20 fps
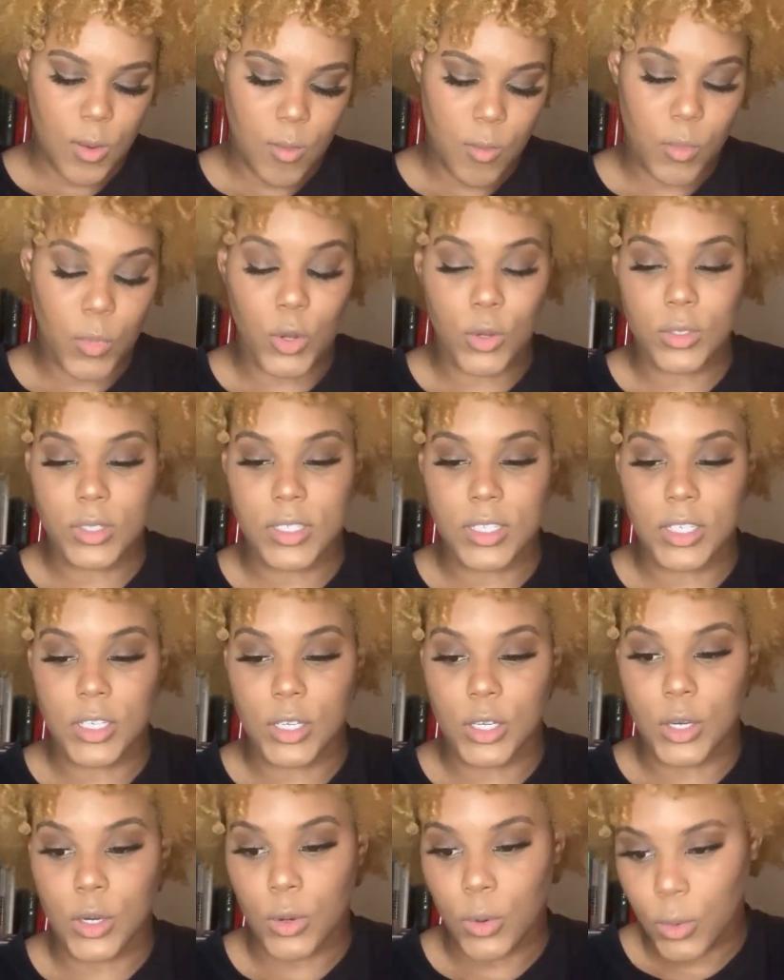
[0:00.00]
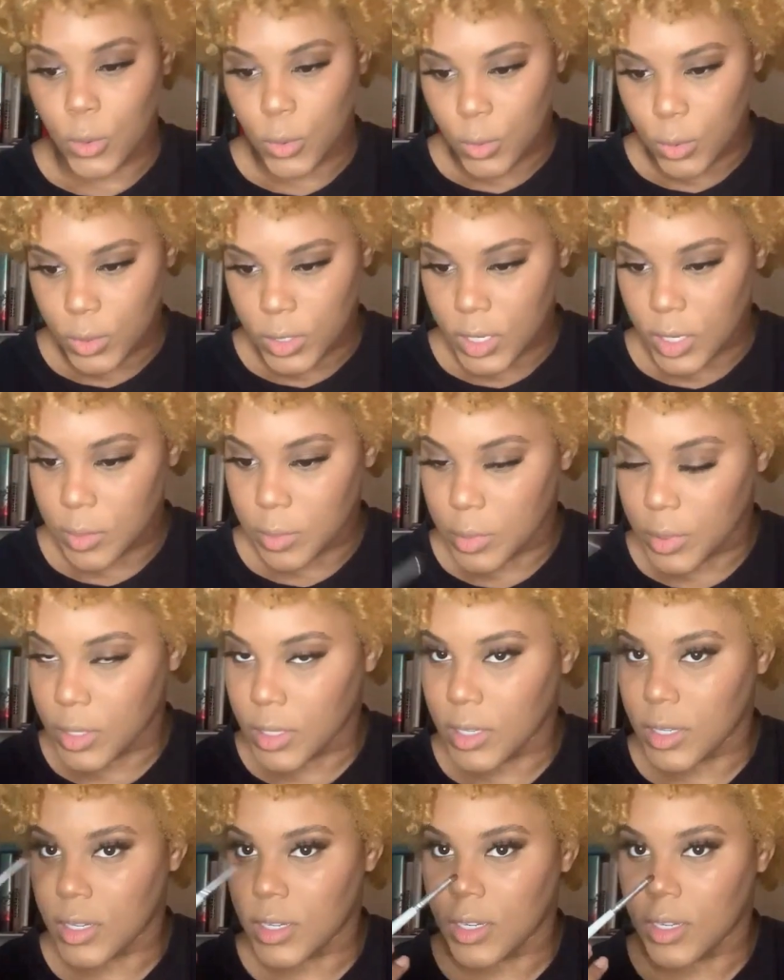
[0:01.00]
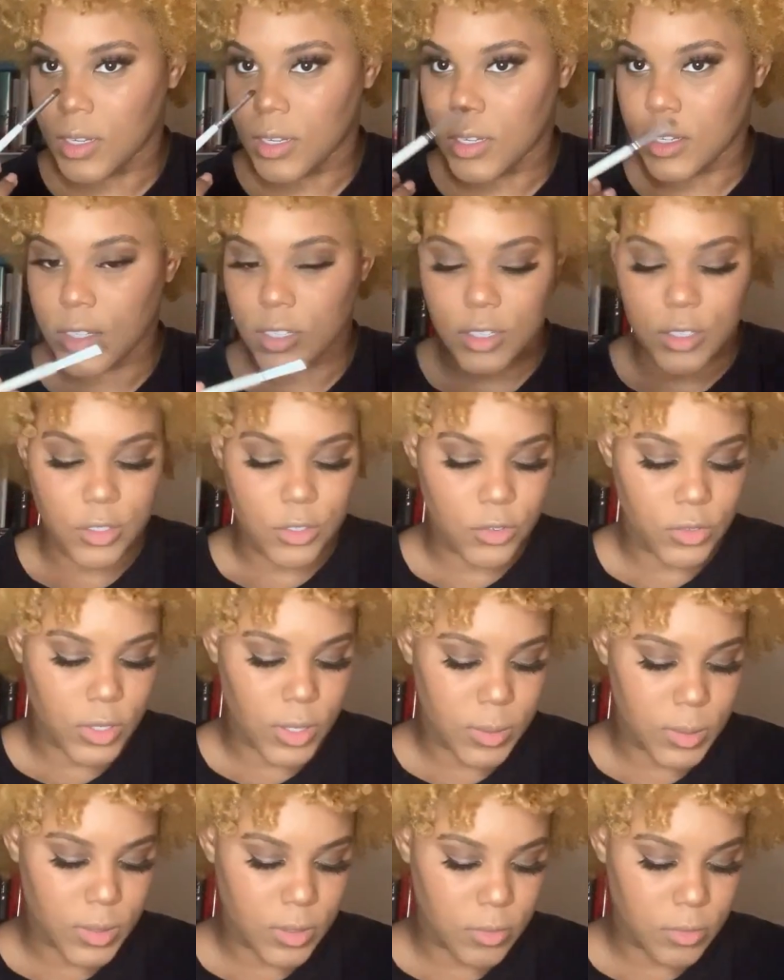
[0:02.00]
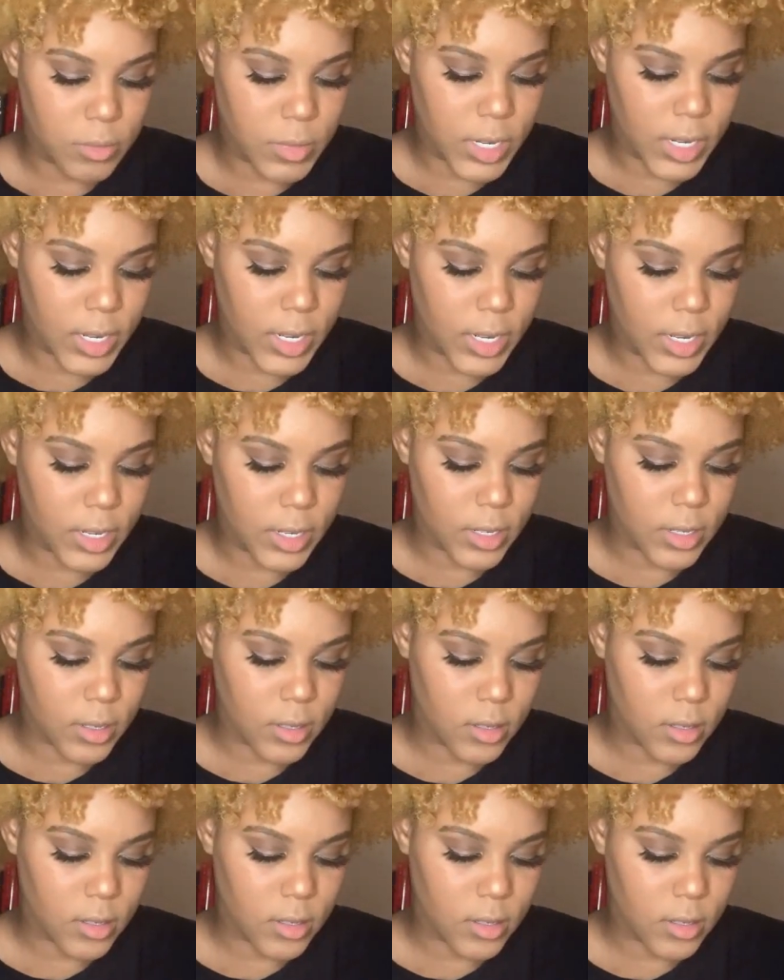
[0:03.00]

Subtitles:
molten gold and put it in the teardrops of my eye.